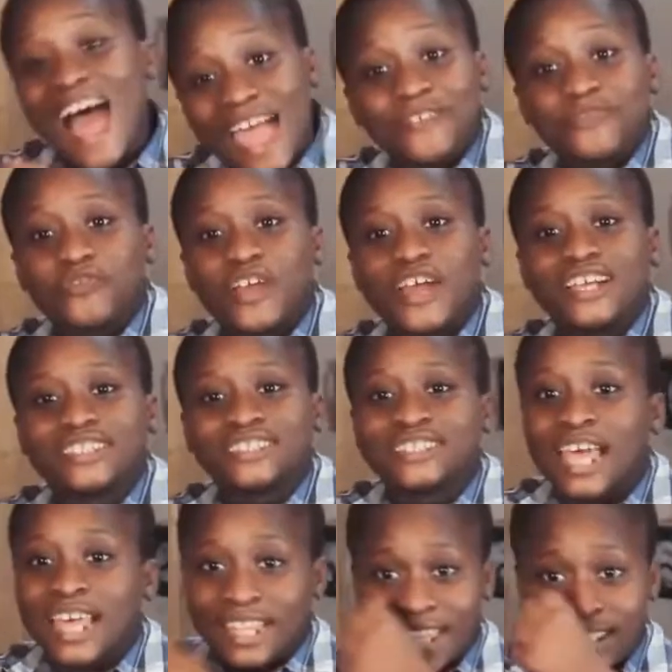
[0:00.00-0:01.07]
Hi
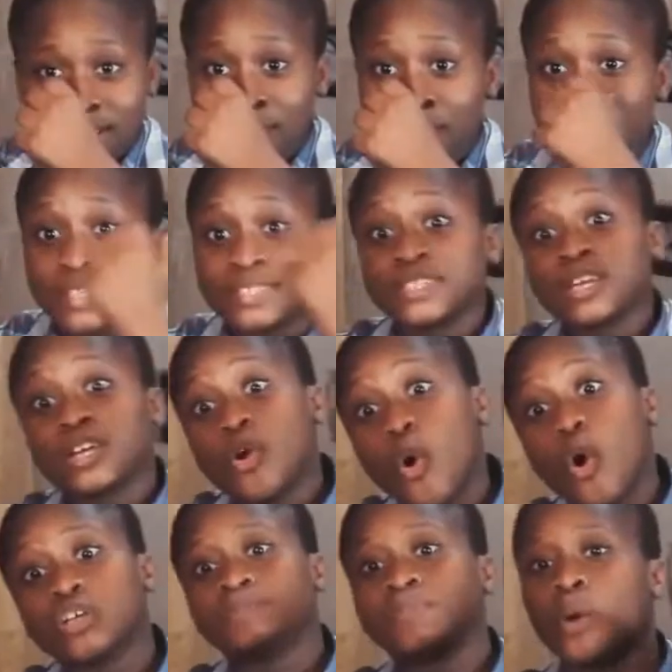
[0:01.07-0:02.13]
friends, I left some things in the
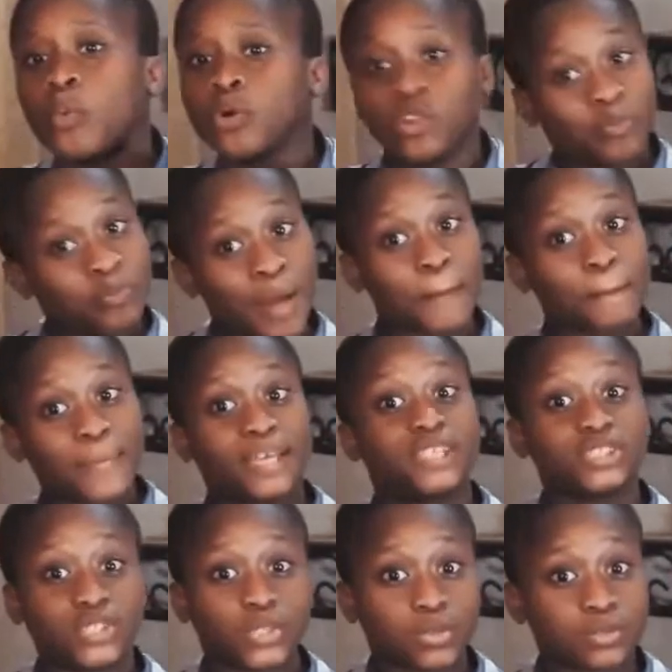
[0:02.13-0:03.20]
code by one of my
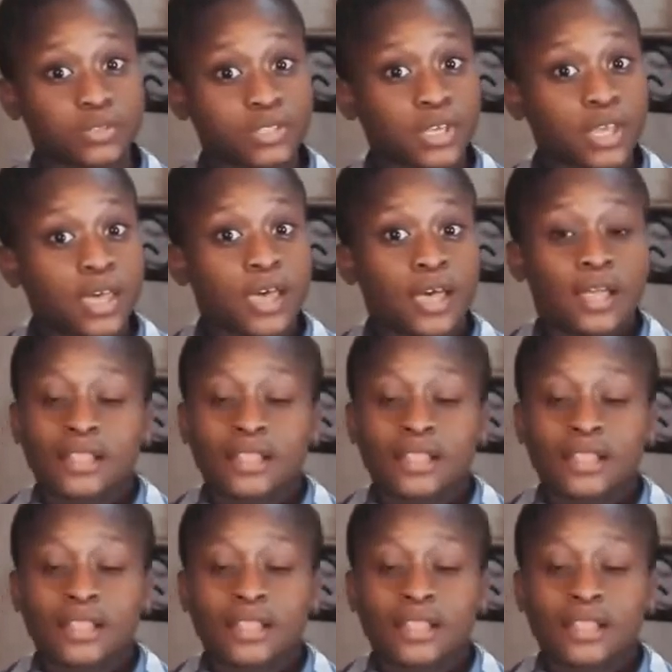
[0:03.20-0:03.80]
mentors.